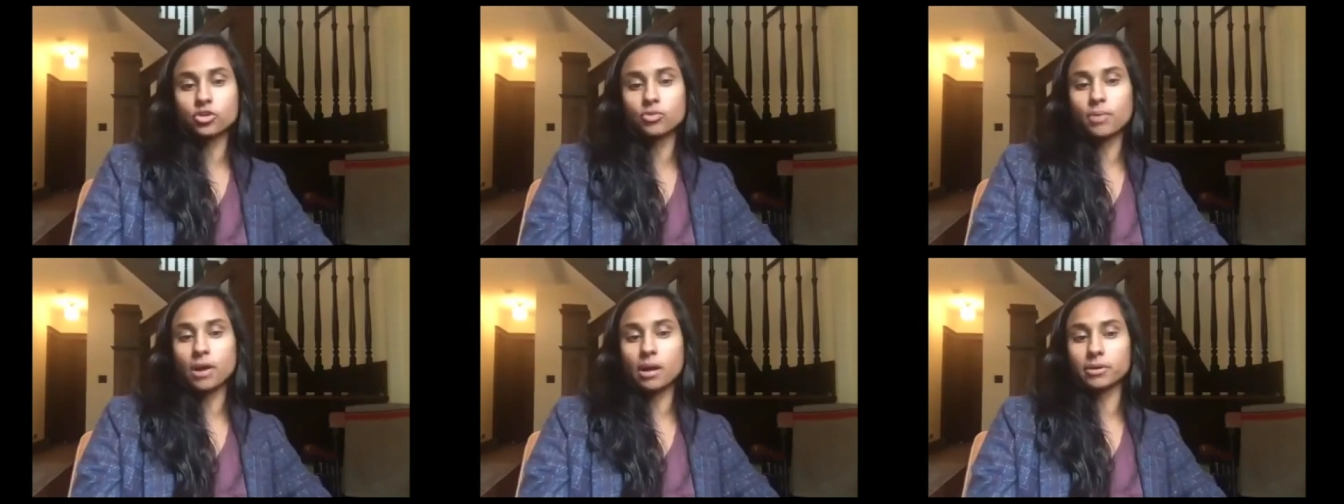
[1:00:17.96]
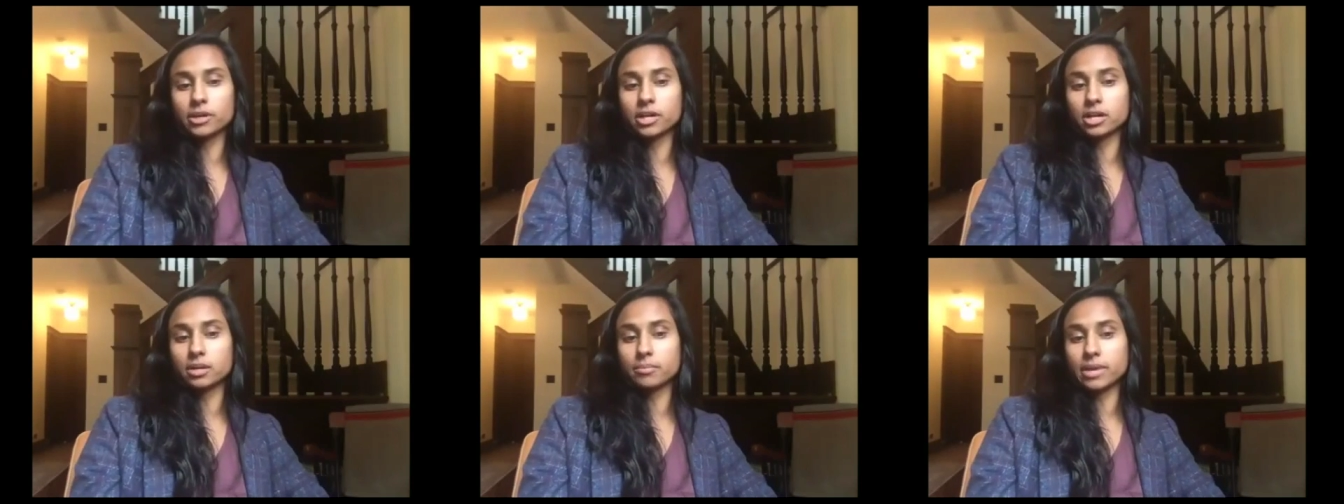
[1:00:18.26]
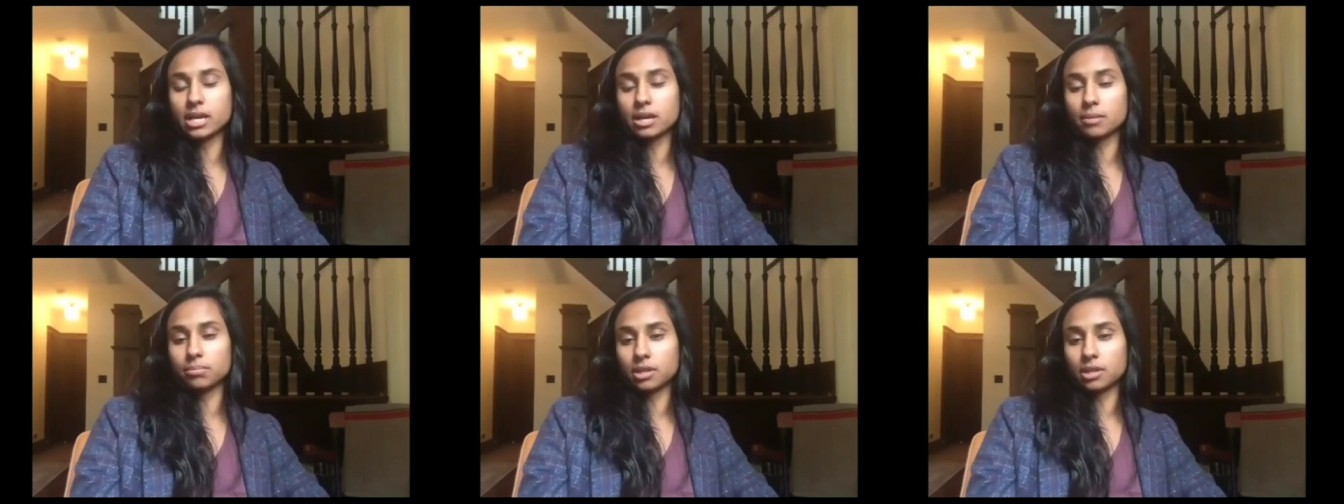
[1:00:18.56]
Martin, you're
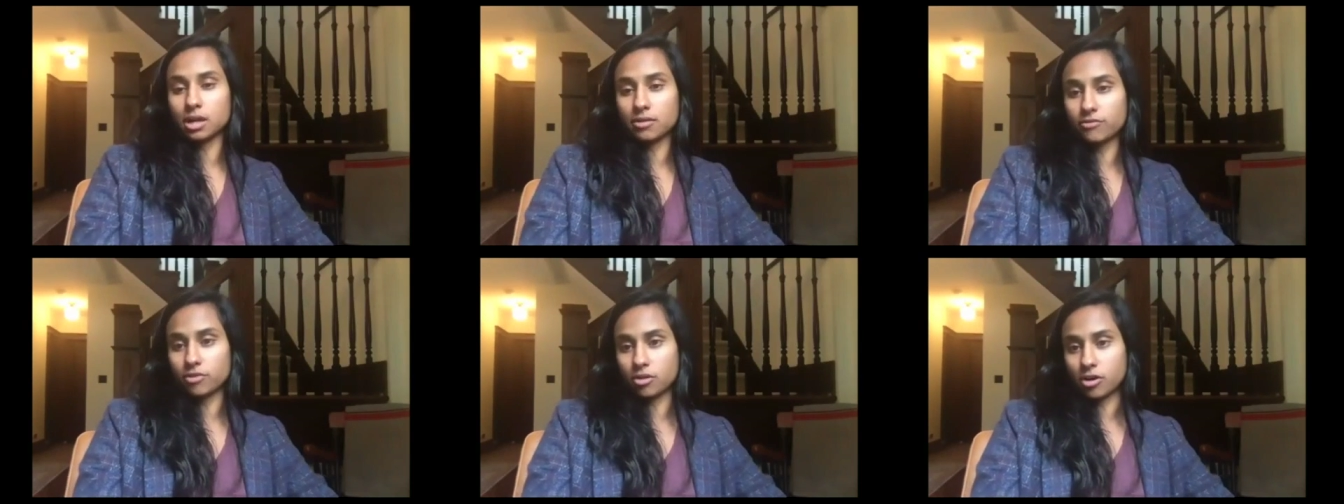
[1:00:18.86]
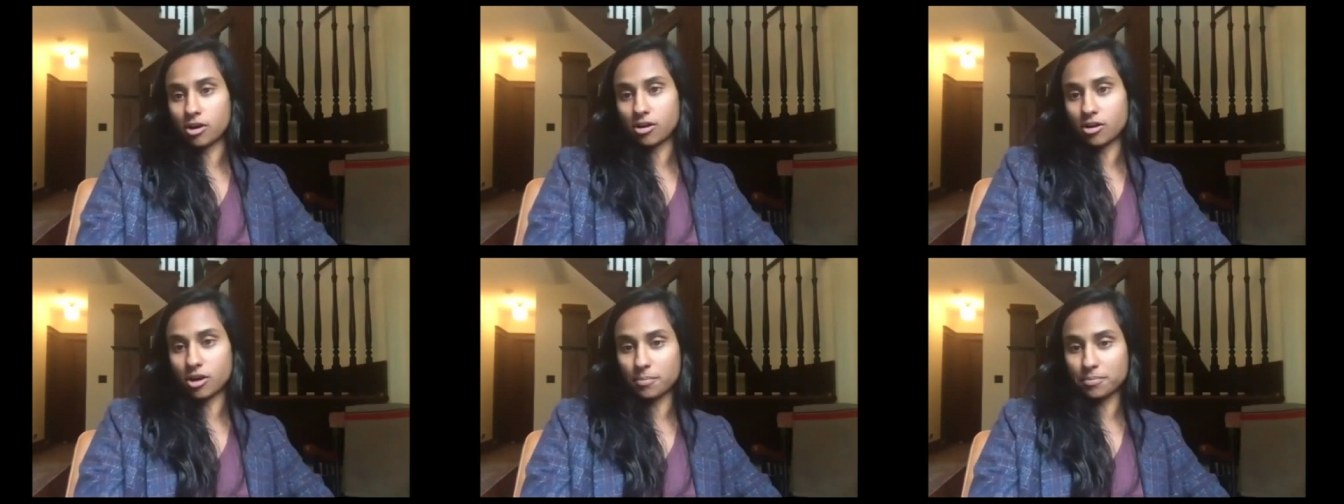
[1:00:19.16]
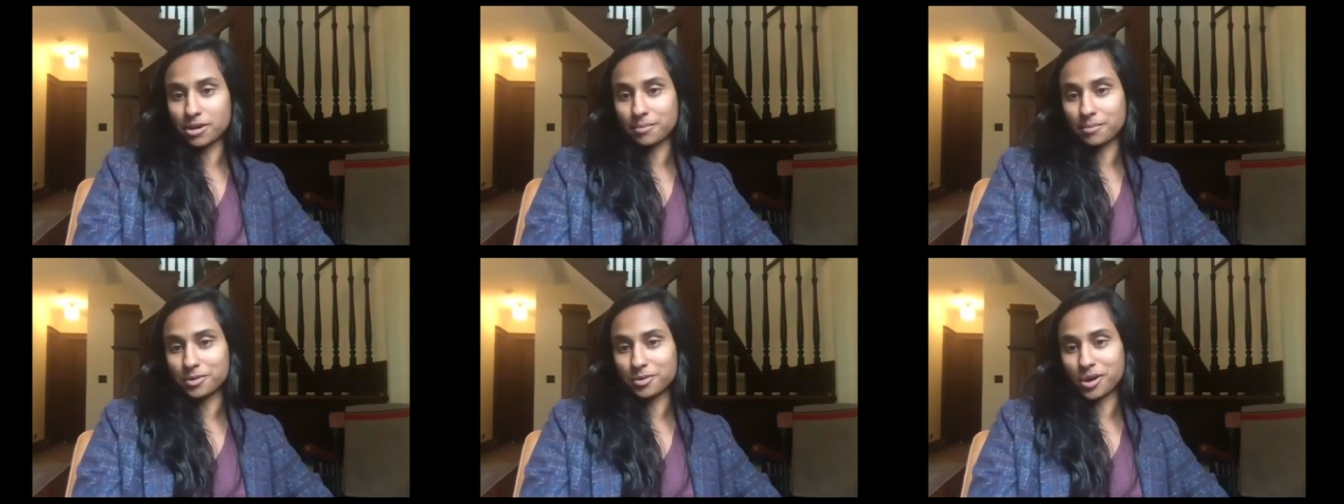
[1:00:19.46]
probably going to make a plug for
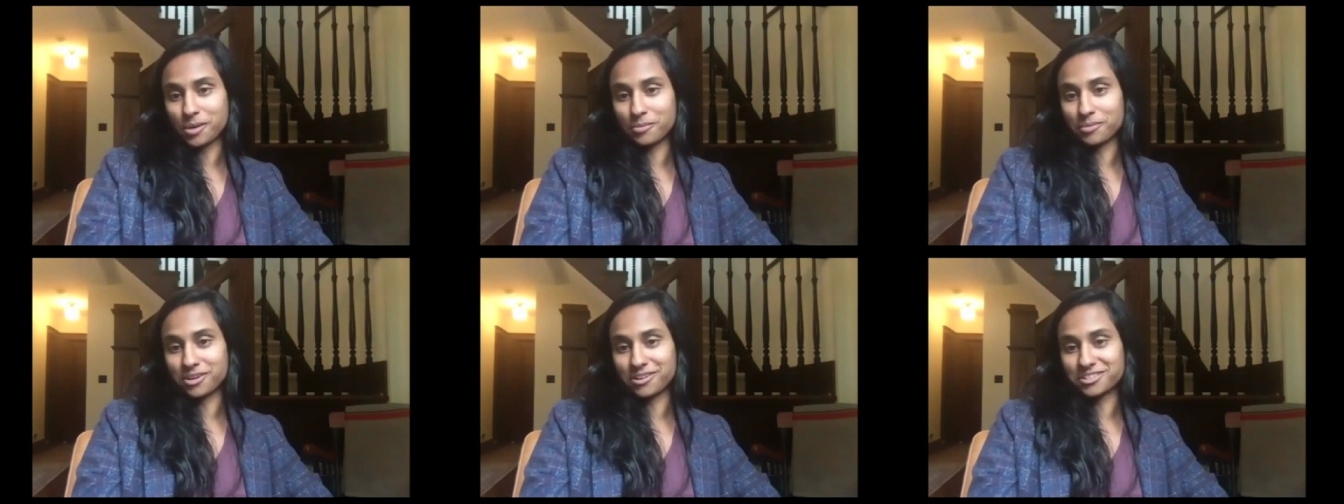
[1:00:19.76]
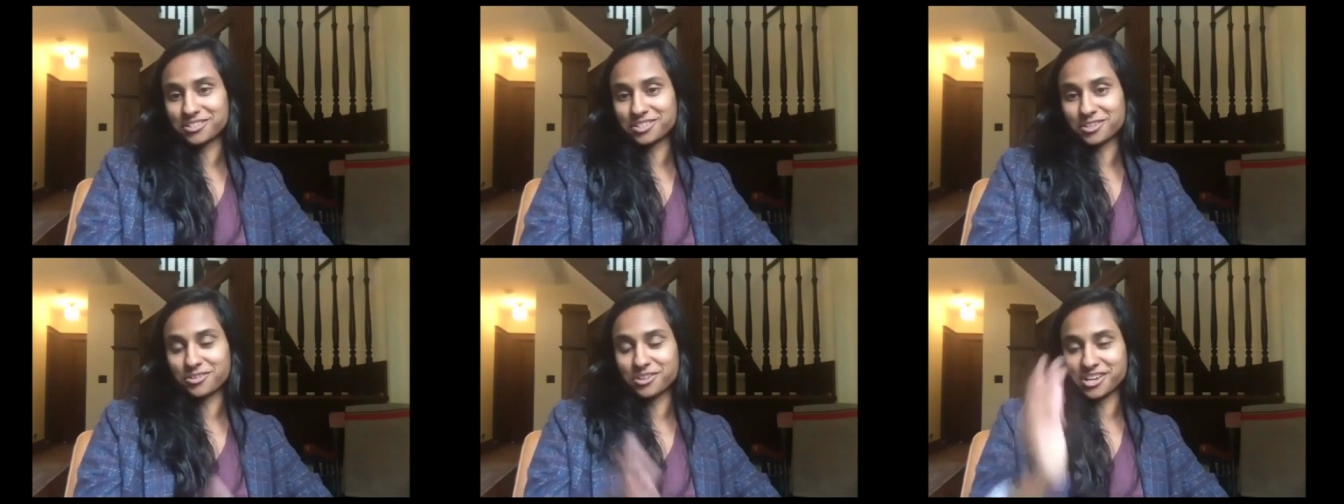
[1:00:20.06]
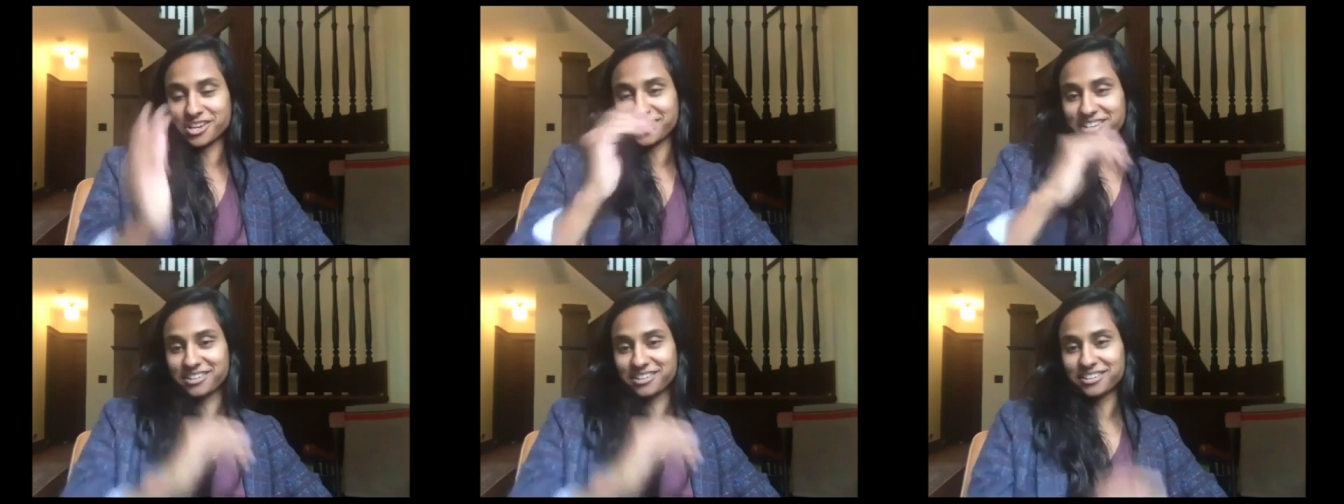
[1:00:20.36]
our upcoming
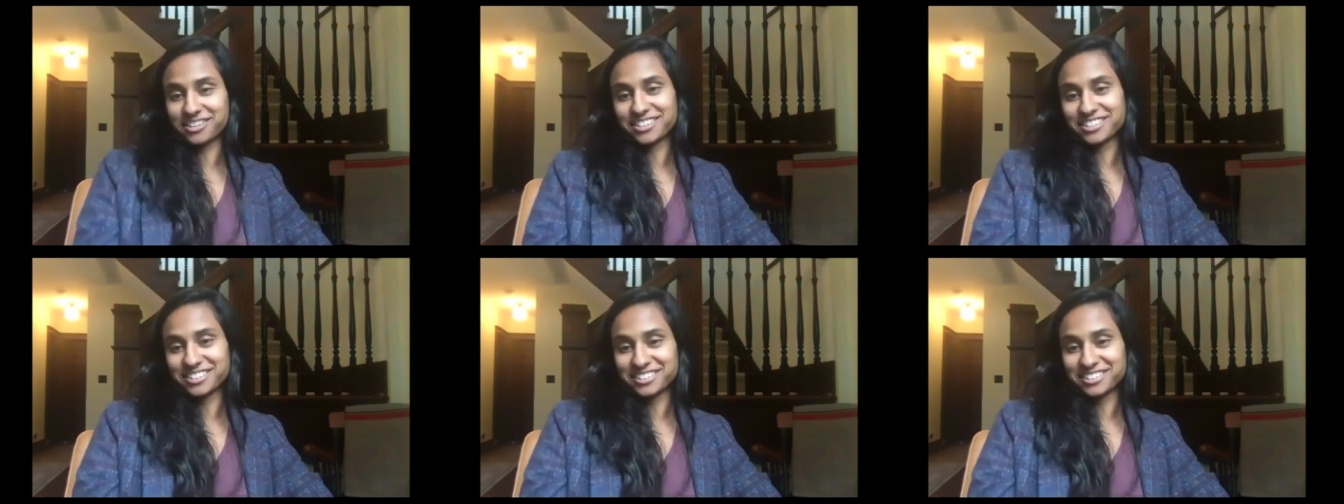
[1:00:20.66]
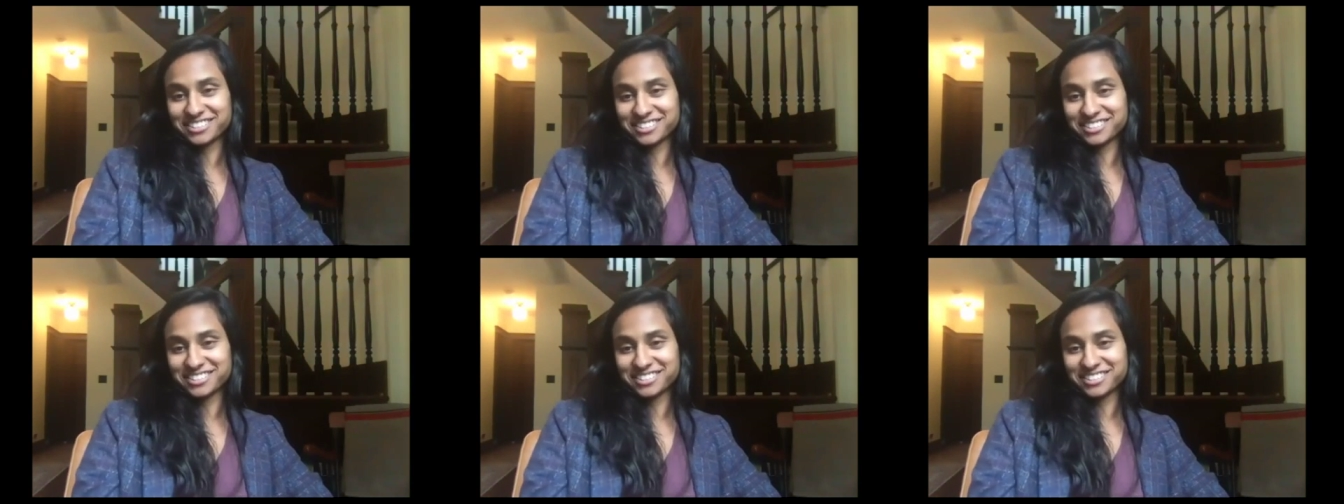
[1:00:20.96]
webinars. Go ahead.